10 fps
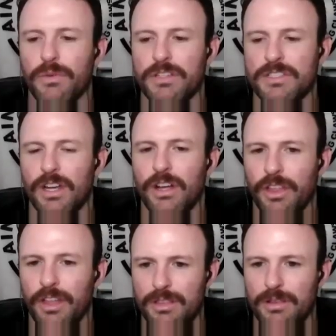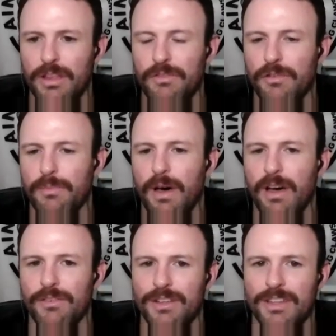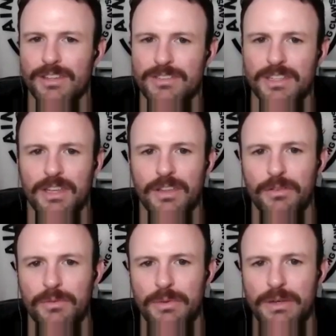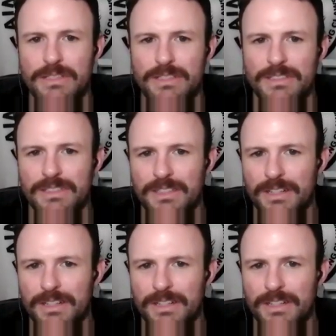really saw like the level of poverty that you see in other places.